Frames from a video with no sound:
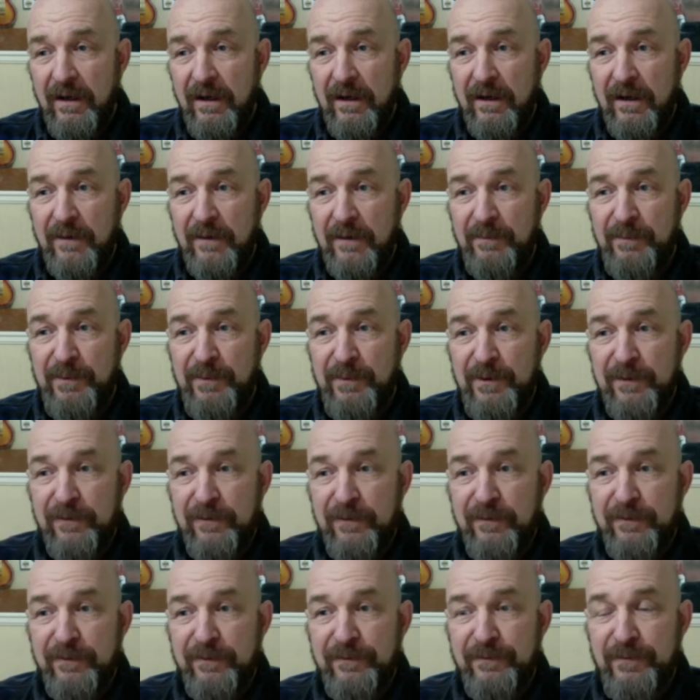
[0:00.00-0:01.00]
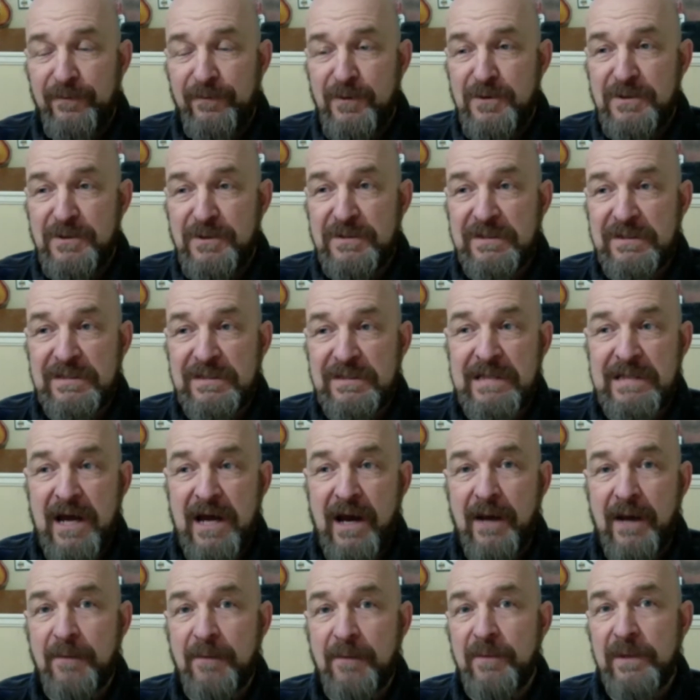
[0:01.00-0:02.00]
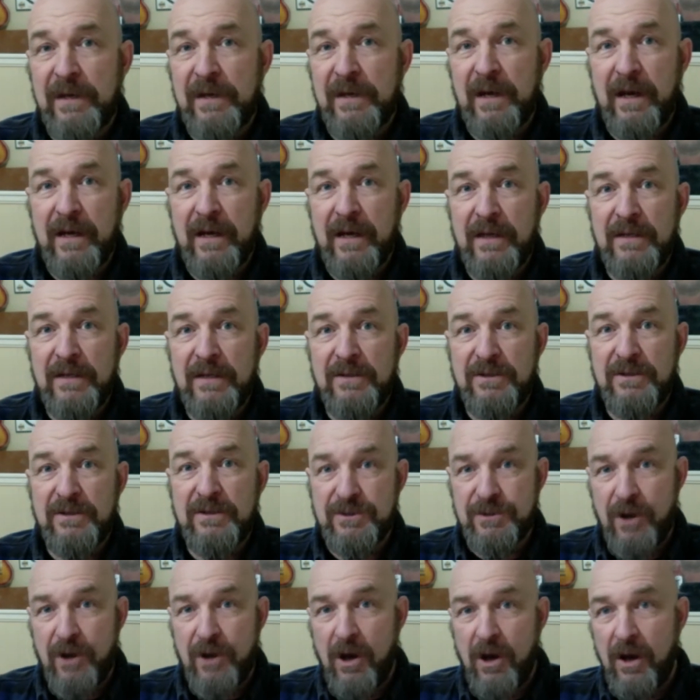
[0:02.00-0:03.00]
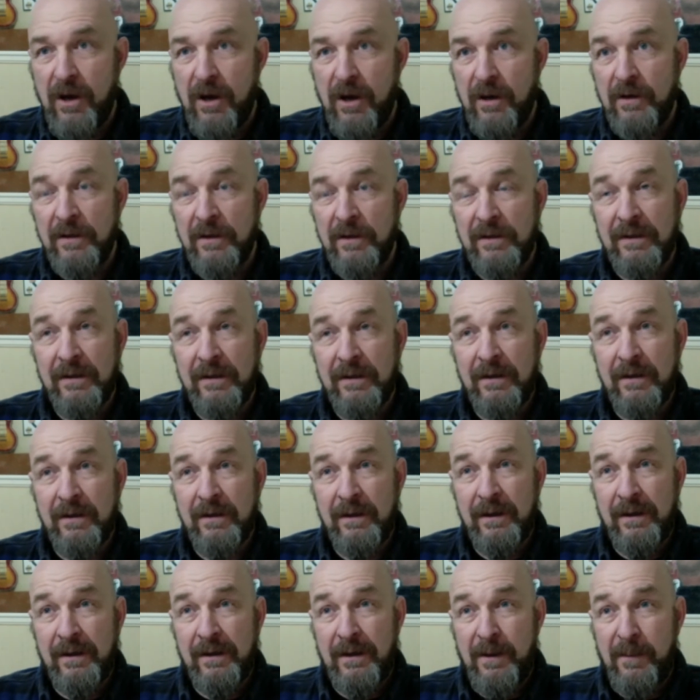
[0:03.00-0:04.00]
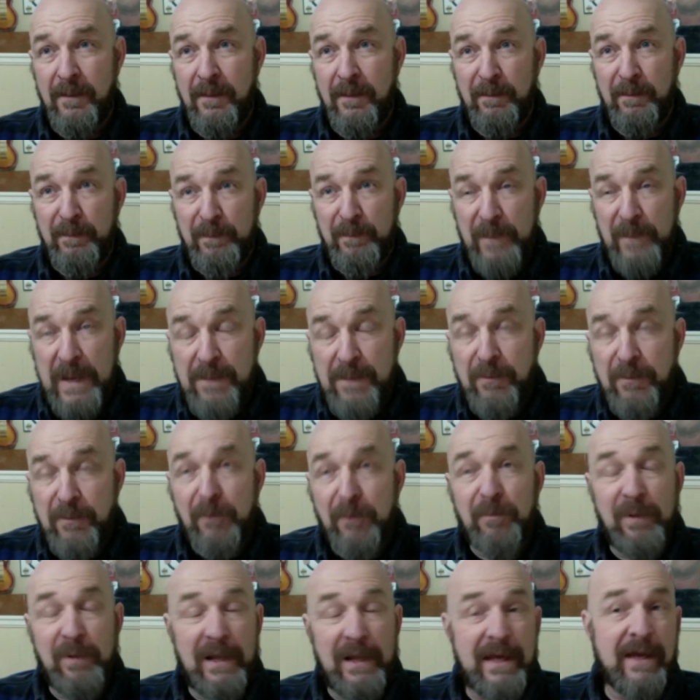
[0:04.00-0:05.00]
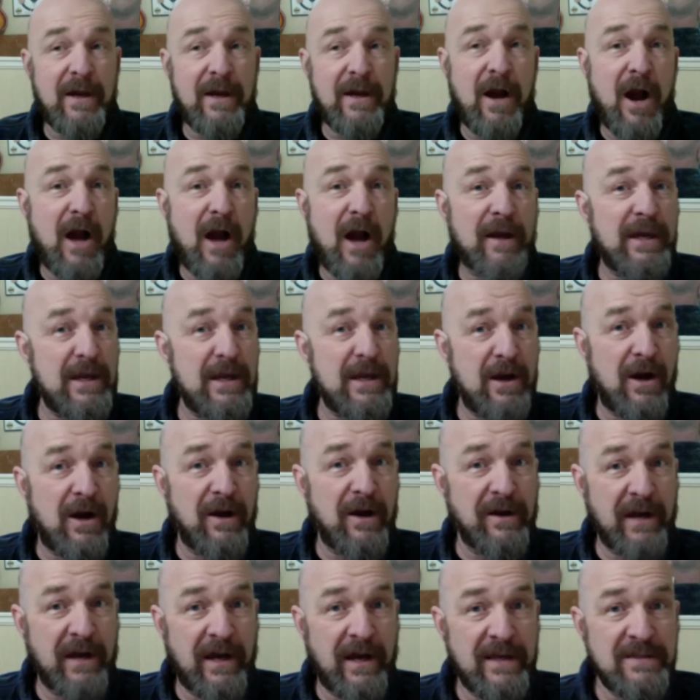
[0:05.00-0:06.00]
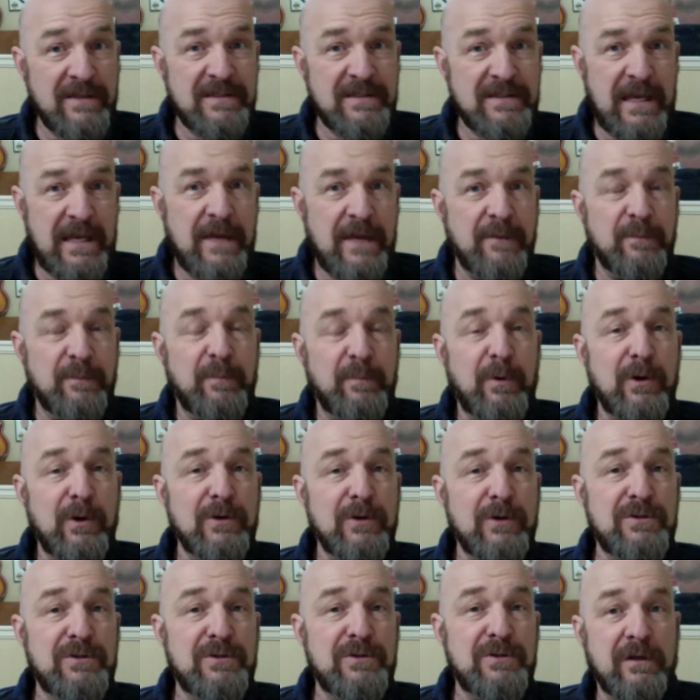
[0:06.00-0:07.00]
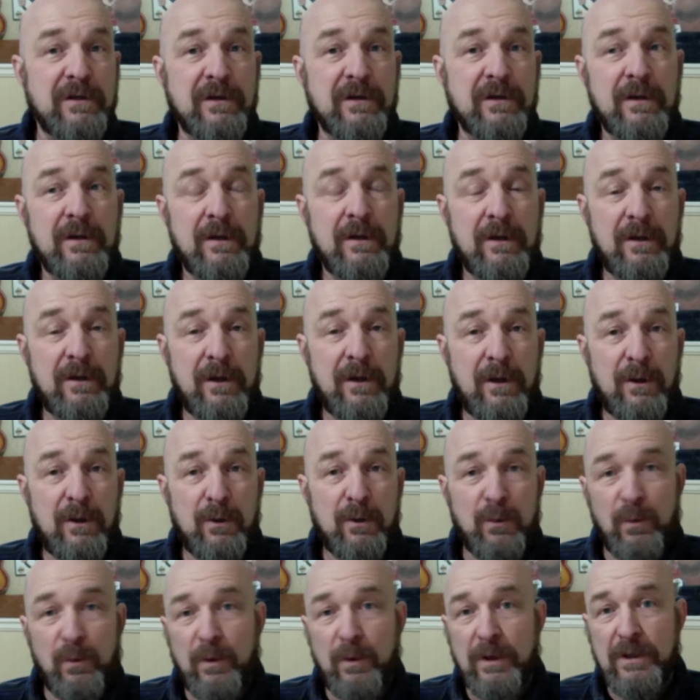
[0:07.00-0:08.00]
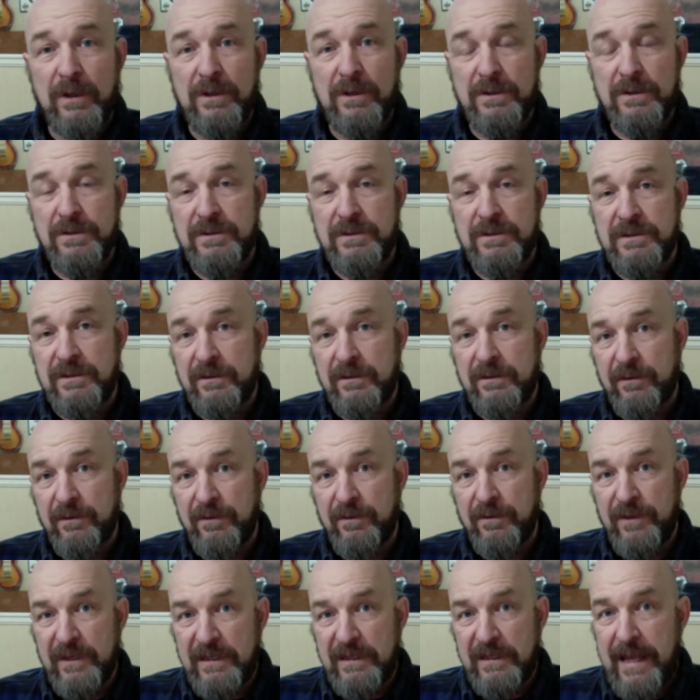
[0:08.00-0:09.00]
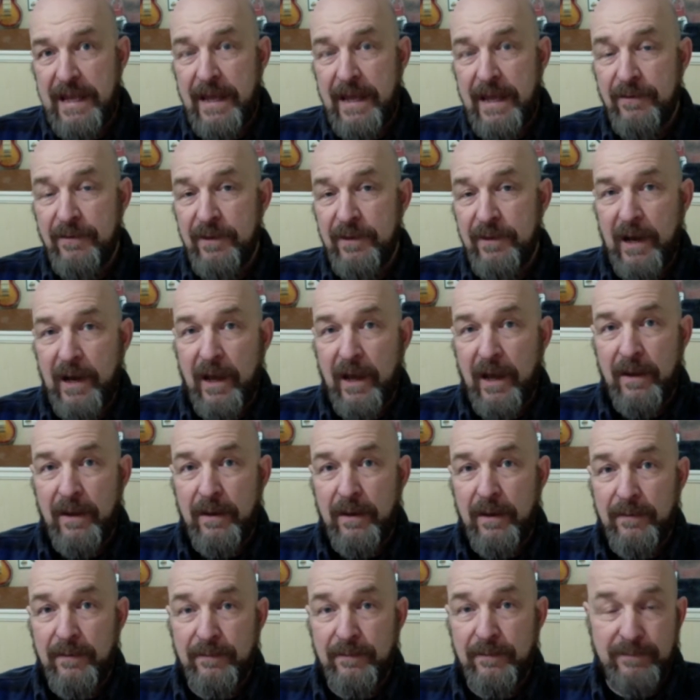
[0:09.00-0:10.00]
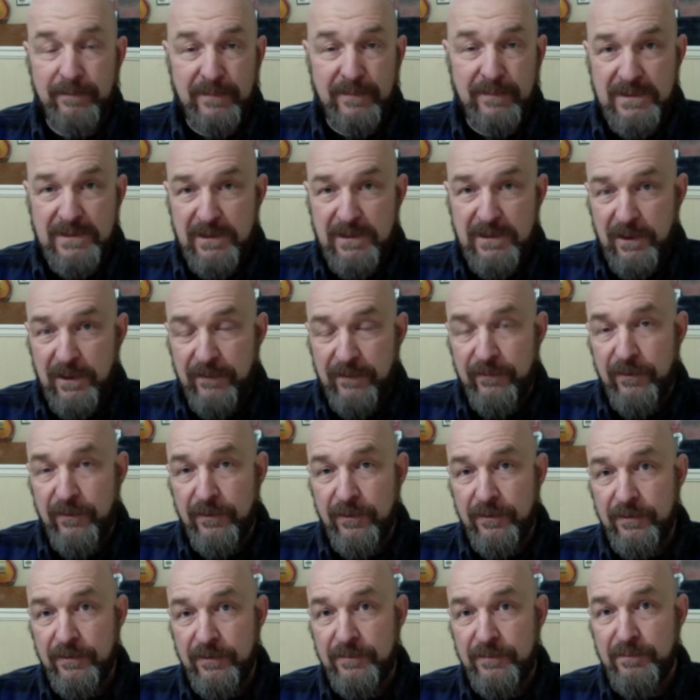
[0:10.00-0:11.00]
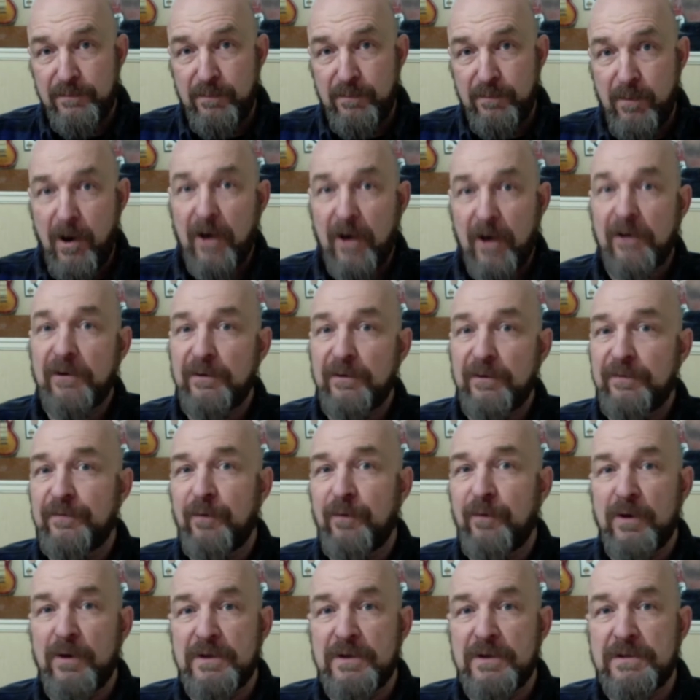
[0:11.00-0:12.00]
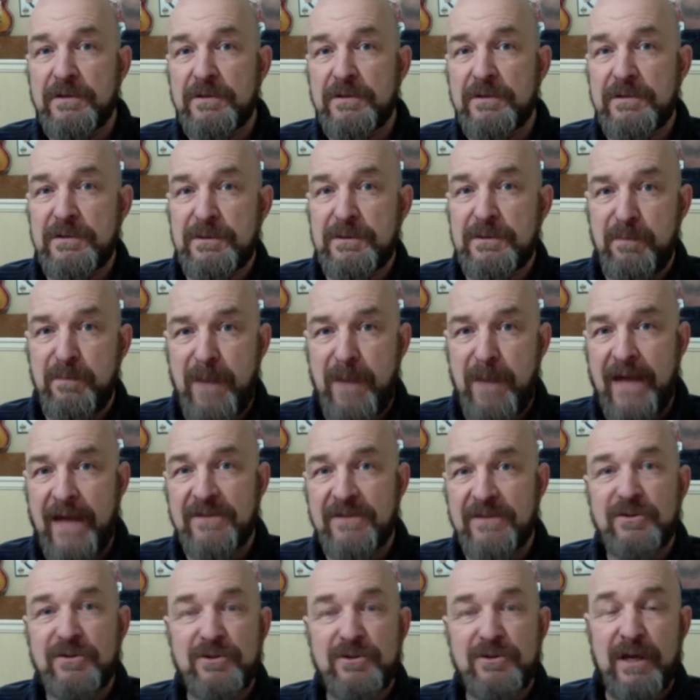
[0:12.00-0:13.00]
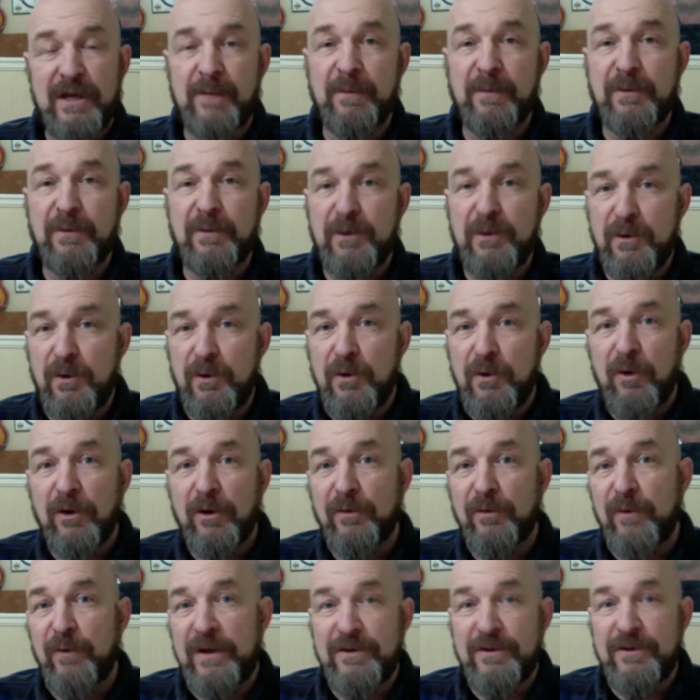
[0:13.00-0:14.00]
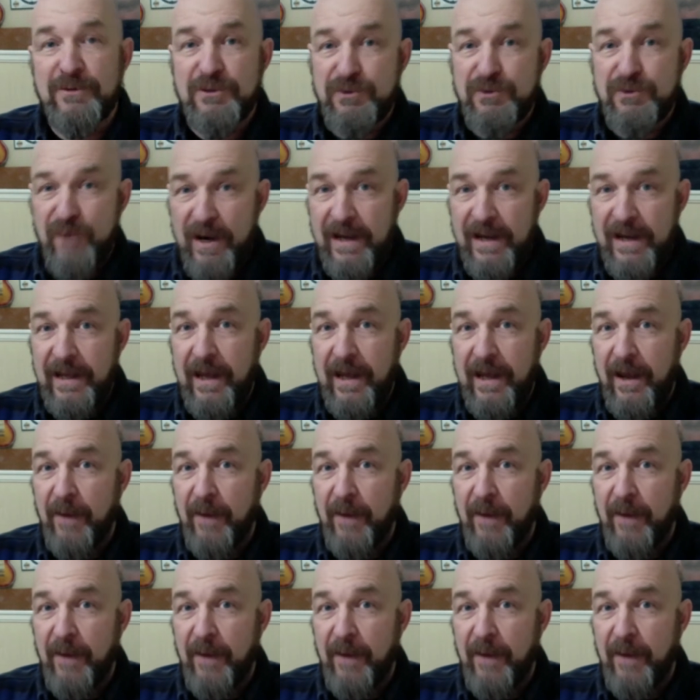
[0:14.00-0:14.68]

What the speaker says: the first time that I saw people playing hockey on ice in person was the day that I delivered Mark LaForest's mask to him at the New York Rangers training camp.